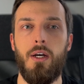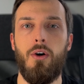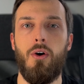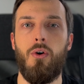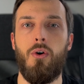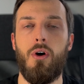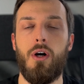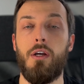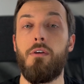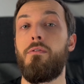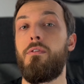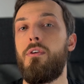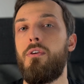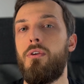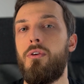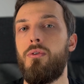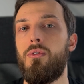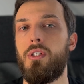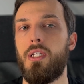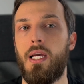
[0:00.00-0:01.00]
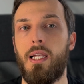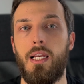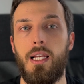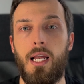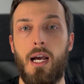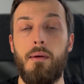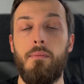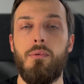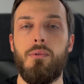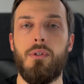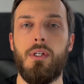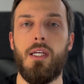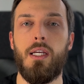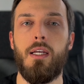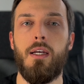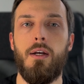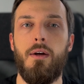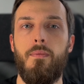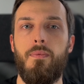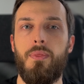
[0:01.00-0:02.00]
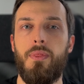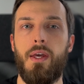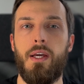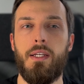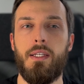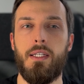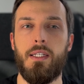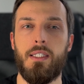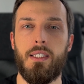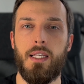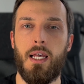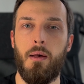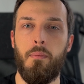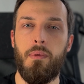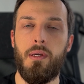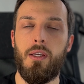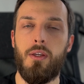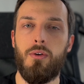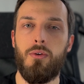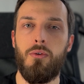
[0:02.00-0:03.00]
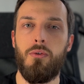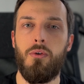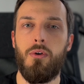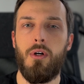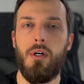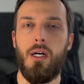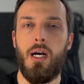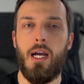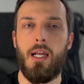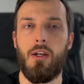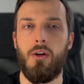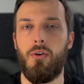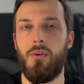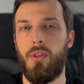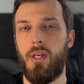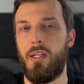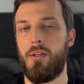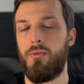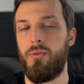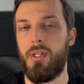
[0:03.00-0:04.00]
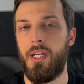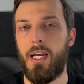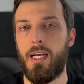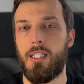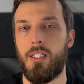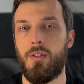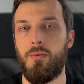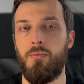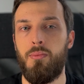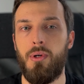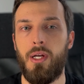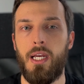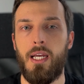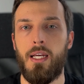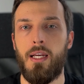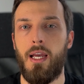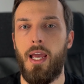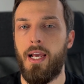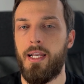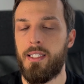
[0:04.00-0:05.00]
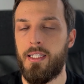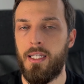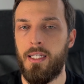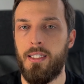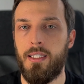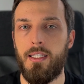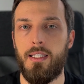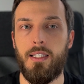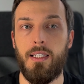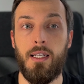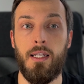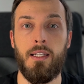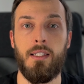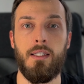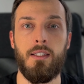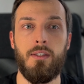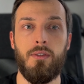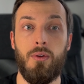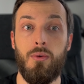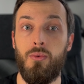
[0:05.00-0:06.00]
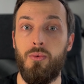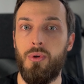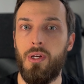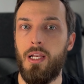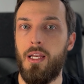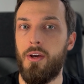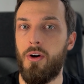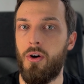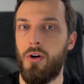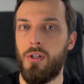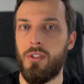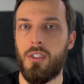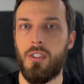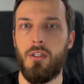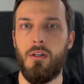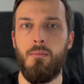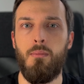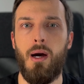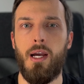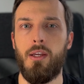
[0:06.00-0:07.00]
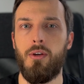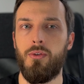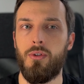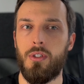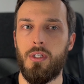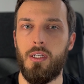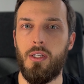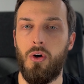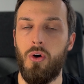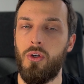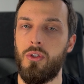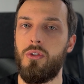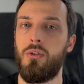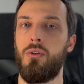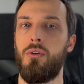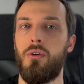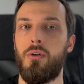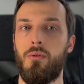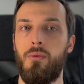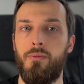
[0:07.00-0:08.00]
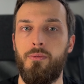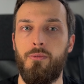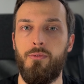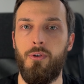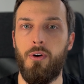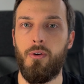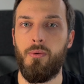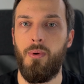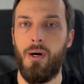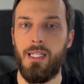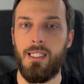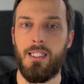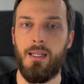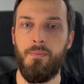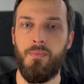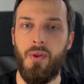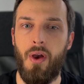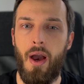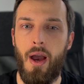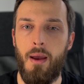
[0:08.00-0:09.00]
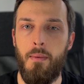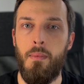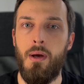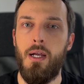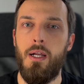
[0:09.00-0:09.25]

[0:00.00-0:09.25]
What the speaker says: or if you use any library that is helping you. I know that React Spring exists. It is really awesome. I used it also for quite some time,